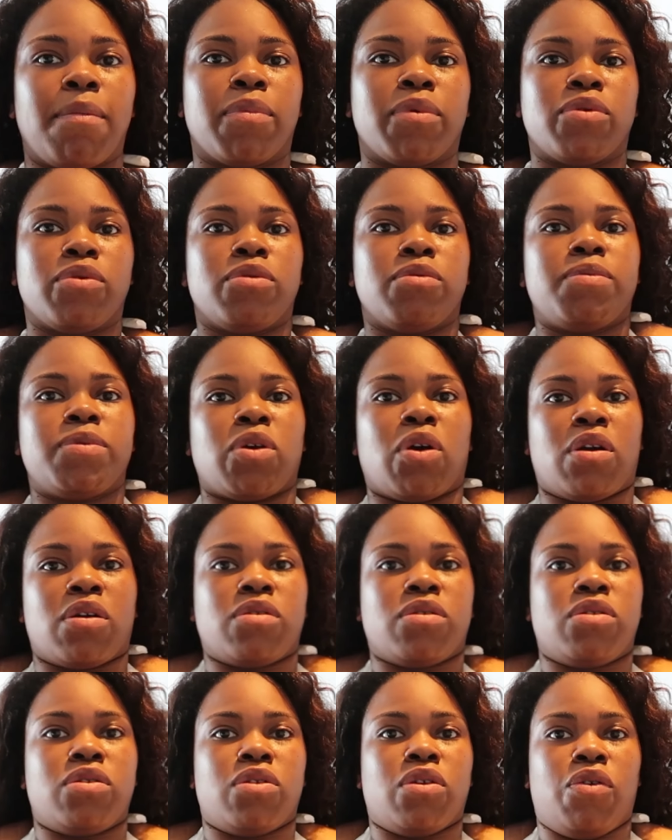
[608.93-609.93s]
boobs
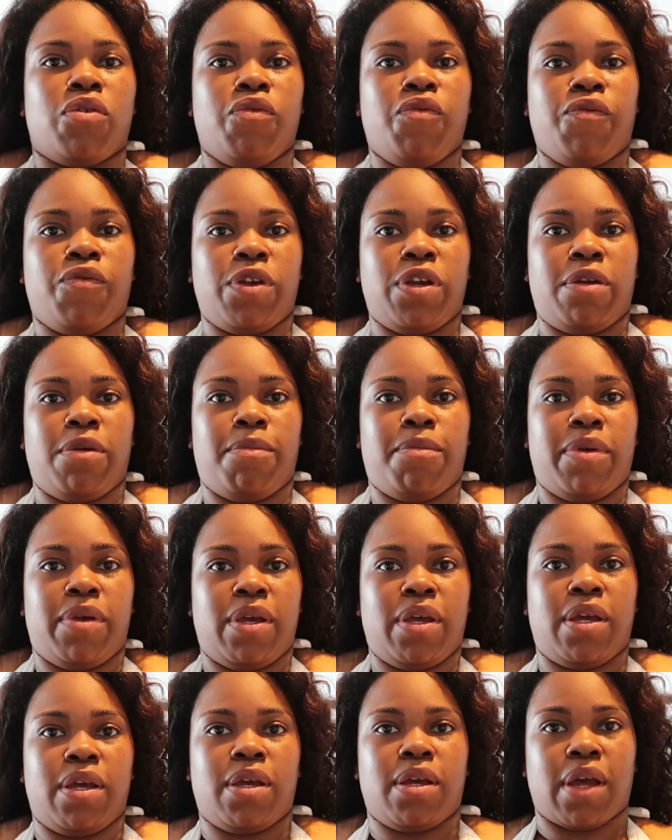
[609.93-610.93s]
are so freaking
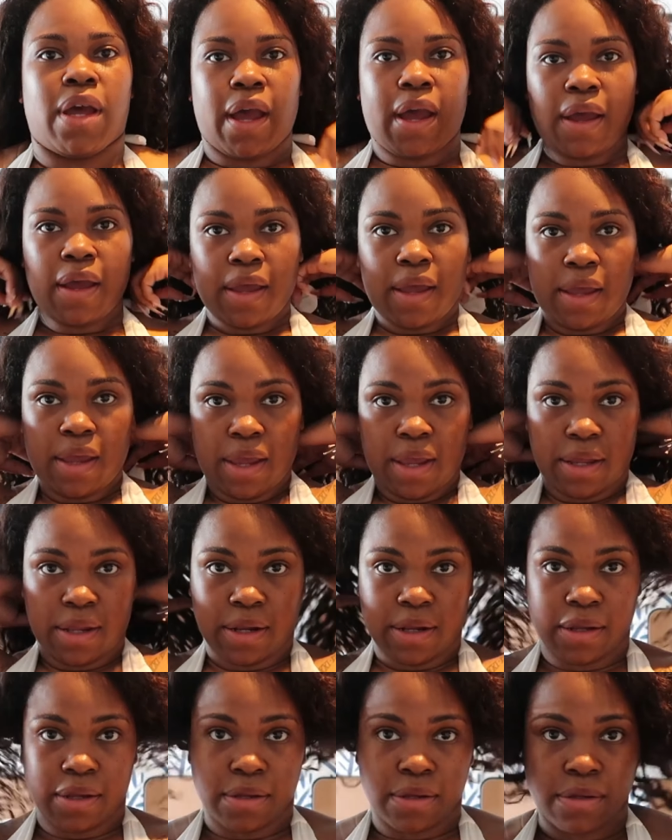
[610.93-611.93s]
big. I
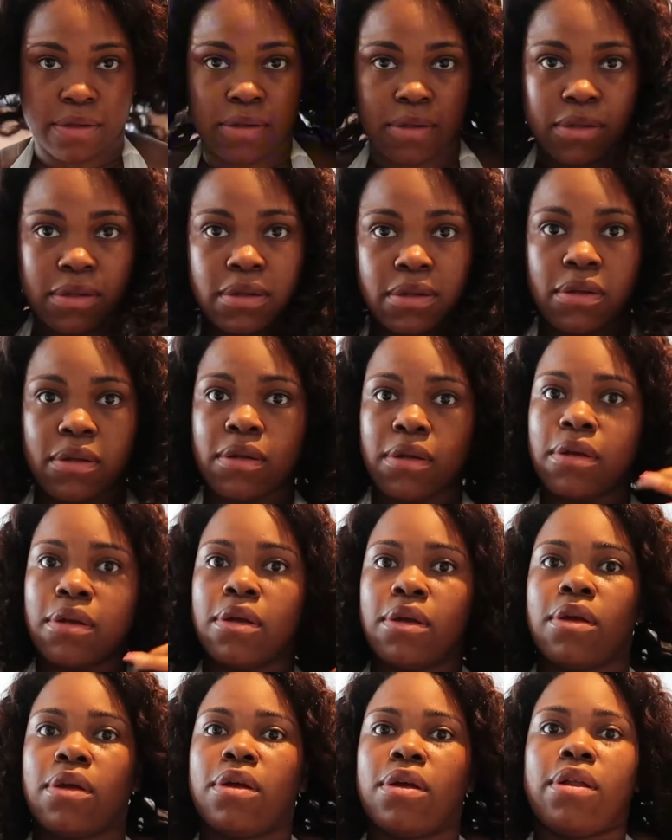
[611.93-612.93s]
hate it.
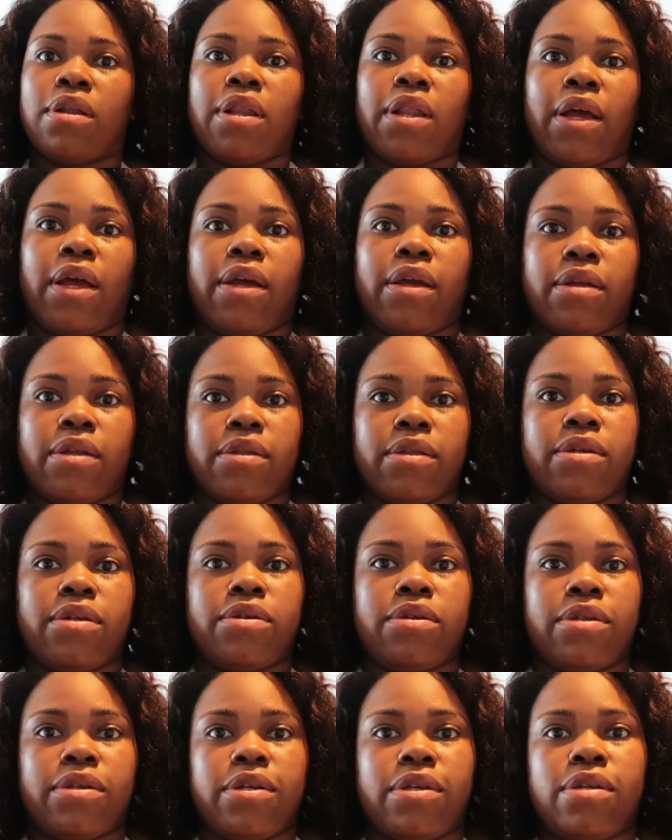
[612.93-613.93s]
Like
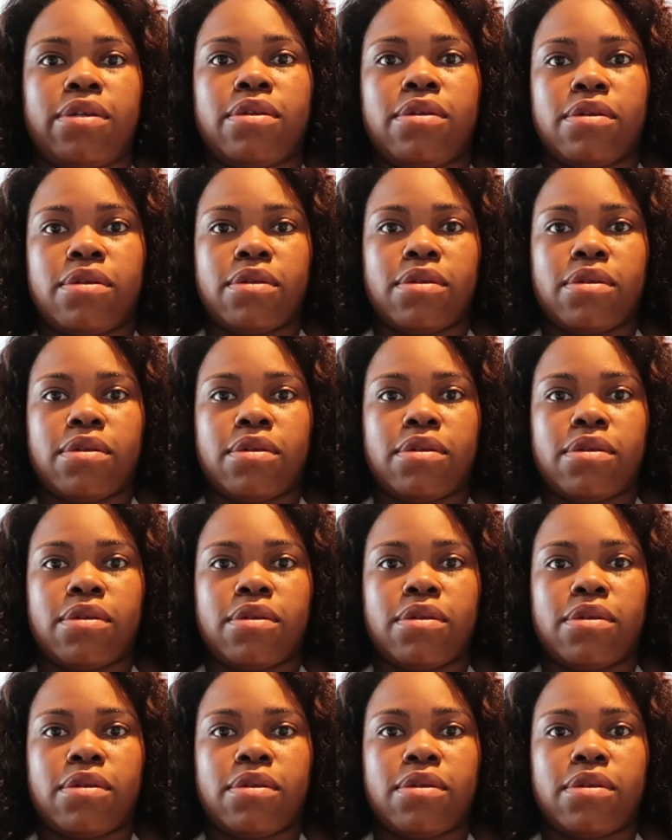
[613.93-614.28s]
literally.